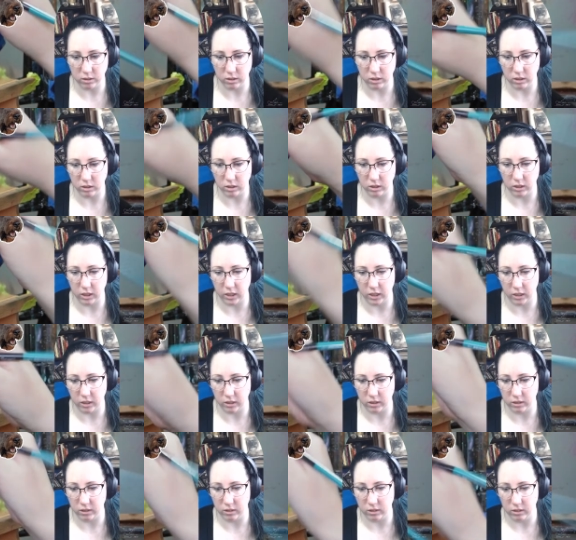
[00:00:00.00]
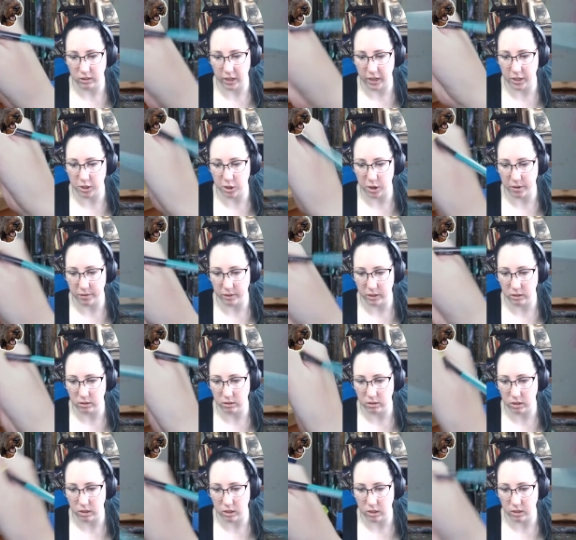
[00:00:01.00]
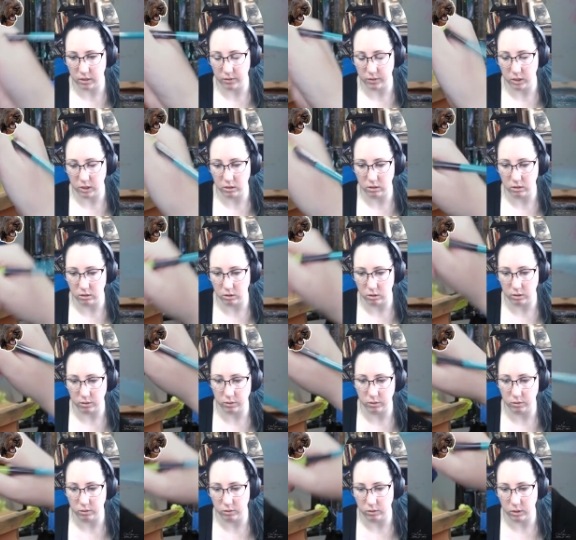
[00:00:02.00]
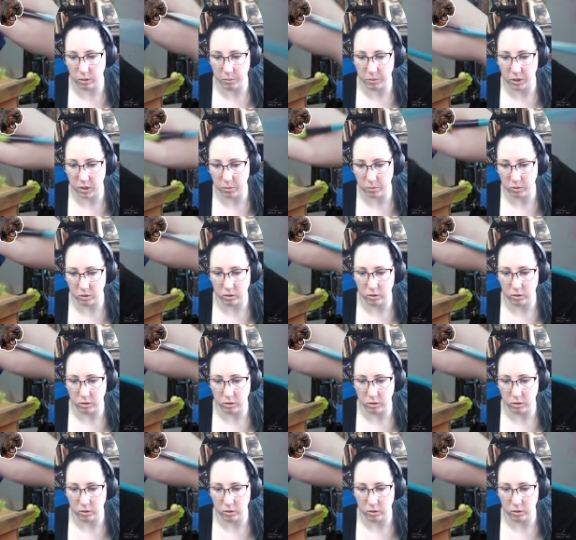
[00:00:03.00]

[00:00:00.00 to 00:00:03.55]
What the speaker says: Is it like hay shavings that he lives in, sort of, sometimes?